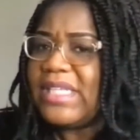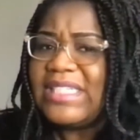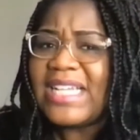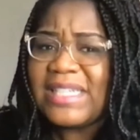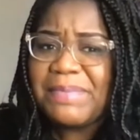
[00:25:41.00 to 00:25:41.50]

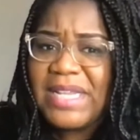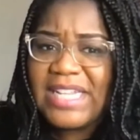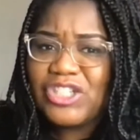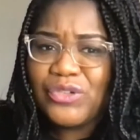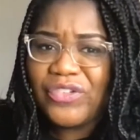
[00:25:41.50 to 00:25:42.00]
doesn't mean
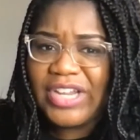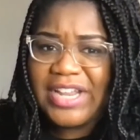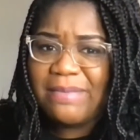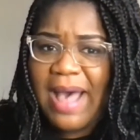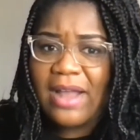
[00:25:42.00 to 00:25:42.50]
that you
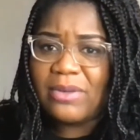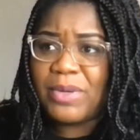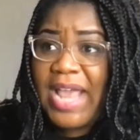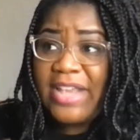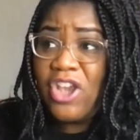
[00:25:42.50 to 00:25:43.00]
forget about them
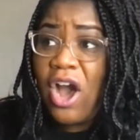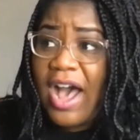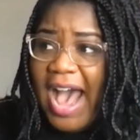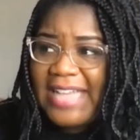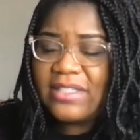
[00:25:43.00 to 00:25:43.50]
or that y'all
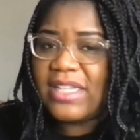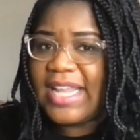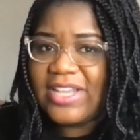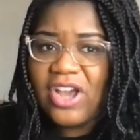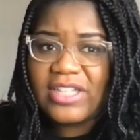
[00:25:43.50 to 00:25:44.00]

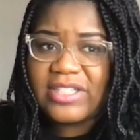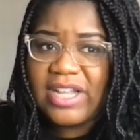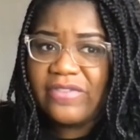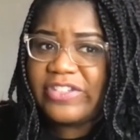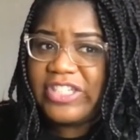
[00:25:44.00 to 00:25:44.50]
isolate
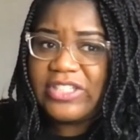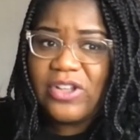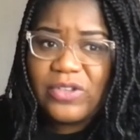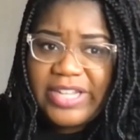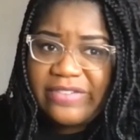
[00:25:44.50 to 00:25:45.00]
yourself and just
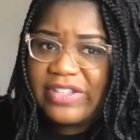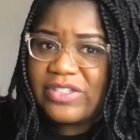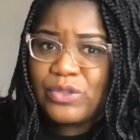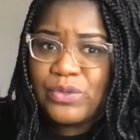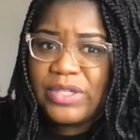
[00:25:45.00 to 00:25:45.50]
go live as
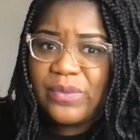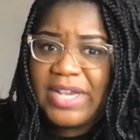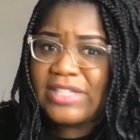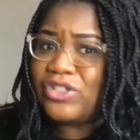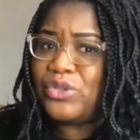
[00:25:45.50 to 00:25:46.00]

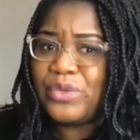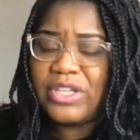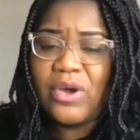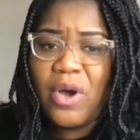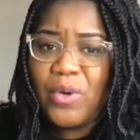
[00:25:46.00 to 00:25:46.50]
newlyweds doing
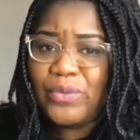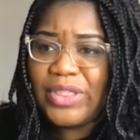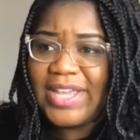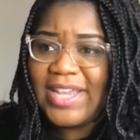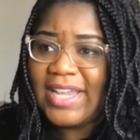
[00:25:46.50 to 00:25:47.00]
your own
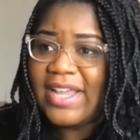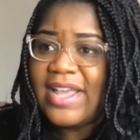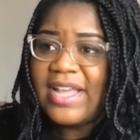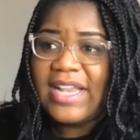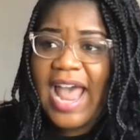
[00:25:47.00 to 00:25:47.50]
thing
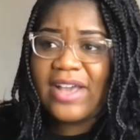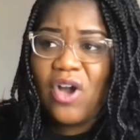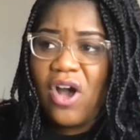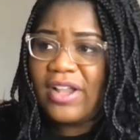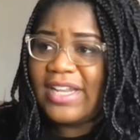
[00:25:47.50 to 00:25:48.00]
not
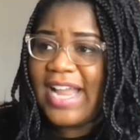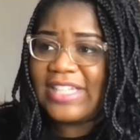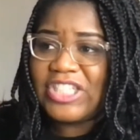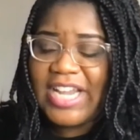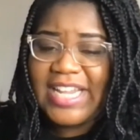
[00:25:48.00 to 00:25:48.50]
calling
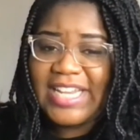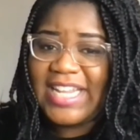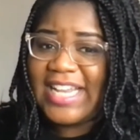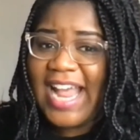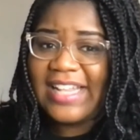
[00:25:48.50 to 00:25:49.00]
not checking
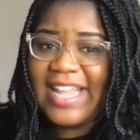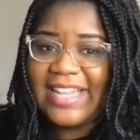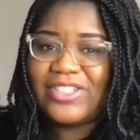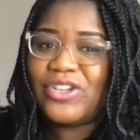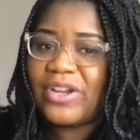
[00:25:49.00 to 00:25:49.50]
in not
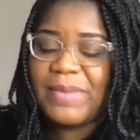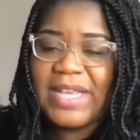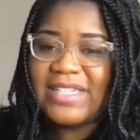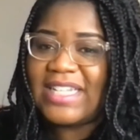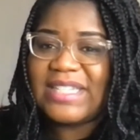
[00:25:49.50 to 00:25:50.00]
let you know what i mean
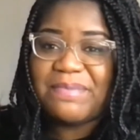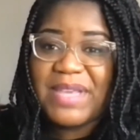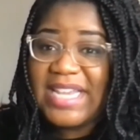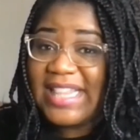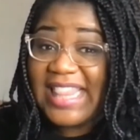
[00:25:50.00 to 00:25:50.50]
it doesn't
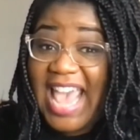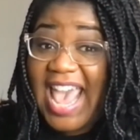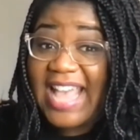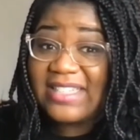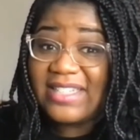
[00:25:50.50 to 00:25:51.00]
mean that